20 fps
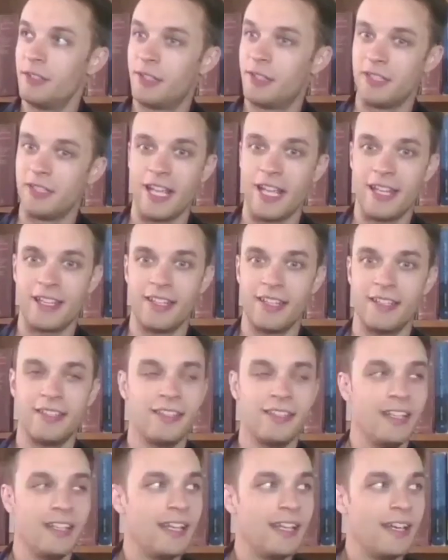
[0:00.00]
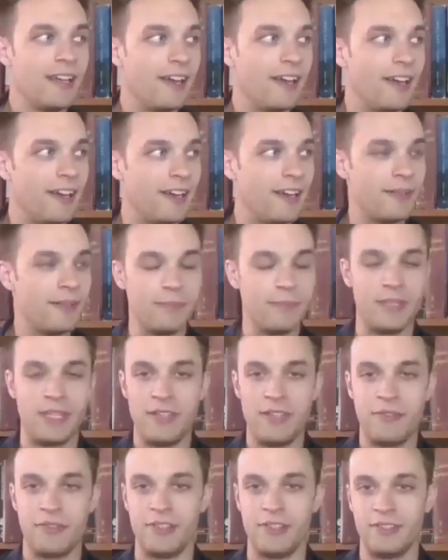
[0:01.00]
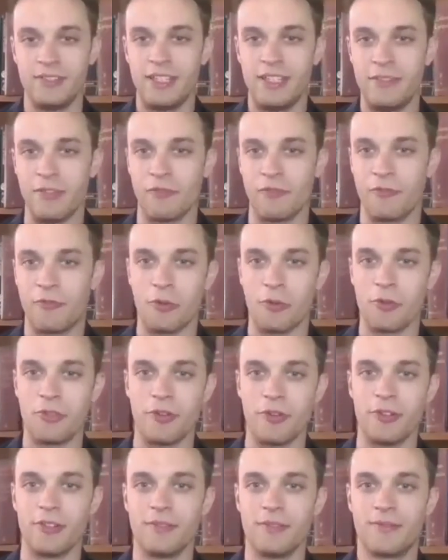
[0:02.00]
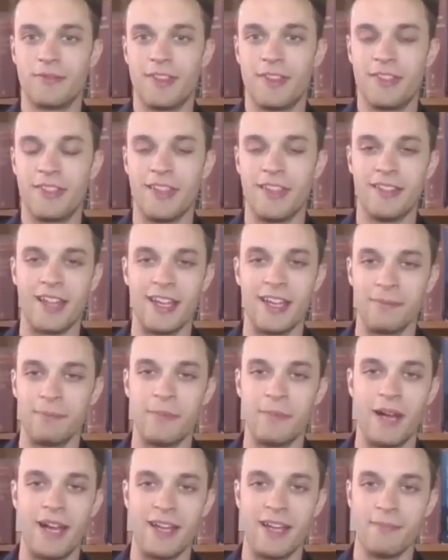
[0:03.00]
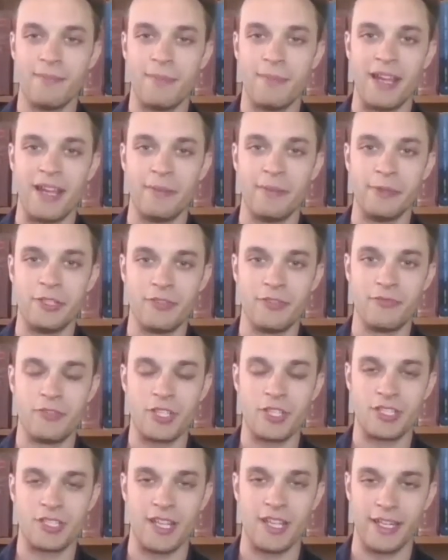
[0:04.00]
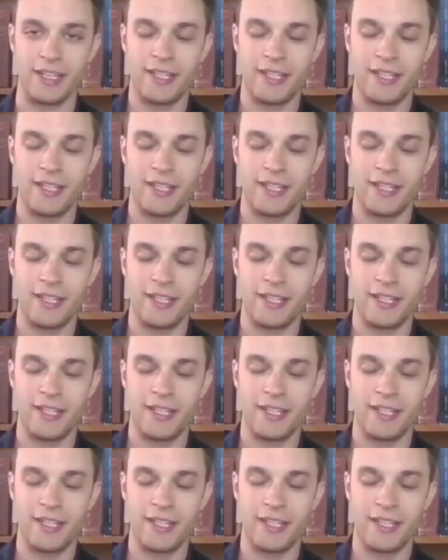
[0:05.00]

take it even further than like my image of just like